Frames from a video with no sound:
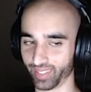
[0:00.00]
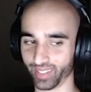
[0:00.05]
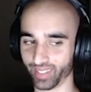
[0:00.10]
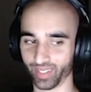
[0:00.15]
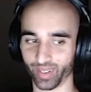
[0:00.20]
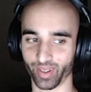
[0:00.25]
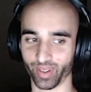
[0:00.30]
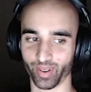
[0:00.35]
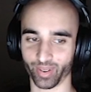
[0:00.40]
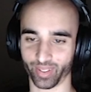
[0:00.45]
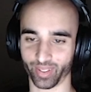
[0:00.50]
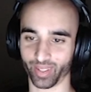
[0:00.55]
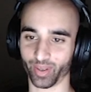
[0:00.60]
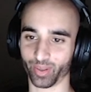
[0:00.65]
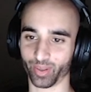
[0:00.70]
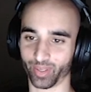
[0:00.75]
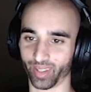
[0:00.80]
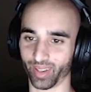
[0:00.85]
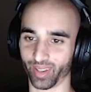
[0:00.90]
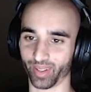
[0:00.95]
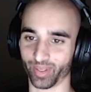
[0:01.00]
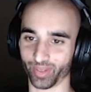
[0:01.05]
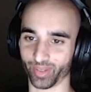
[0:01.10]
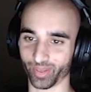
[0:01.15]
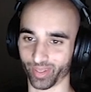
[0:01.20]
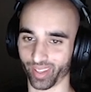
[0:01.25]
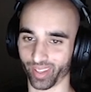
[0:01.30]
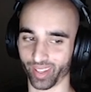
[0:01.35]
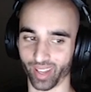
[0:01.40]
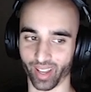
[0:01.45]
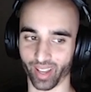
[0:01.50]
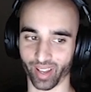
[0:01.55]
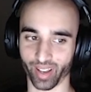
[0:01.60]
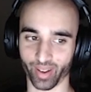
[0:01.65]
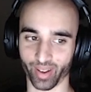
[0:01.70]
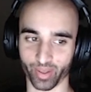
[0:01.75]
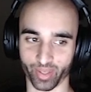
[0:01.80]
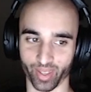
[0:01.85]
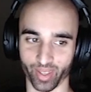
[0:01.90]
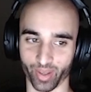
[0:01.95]
Wallah in this game. Okay.
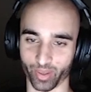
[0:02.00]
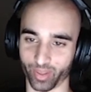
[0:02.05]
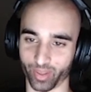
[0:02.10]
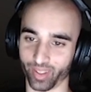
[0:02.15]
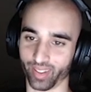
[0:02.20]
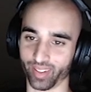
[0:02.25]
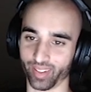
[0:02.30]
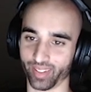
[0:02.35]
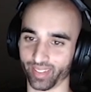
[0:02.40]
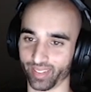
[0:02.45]
Okay. Okay.